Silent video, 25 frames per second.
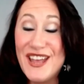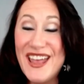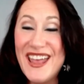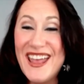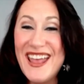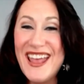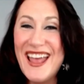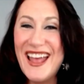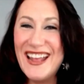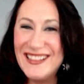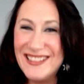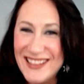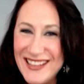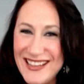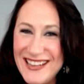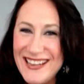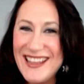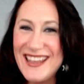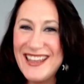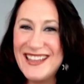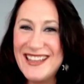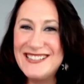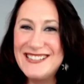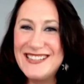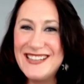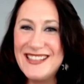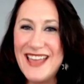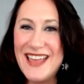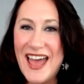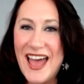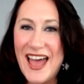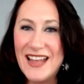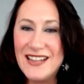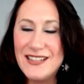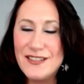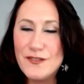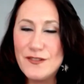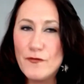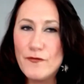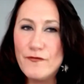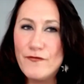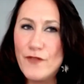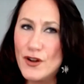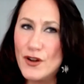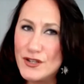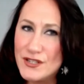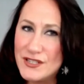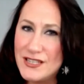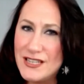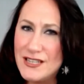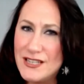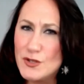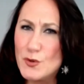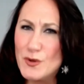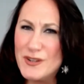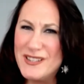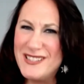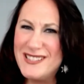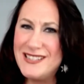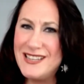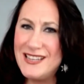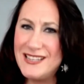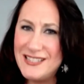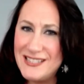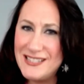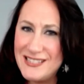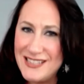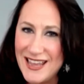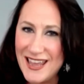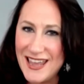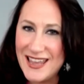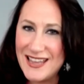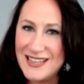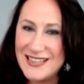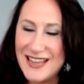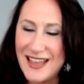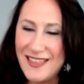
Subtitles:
And leaning into that versus resisting it.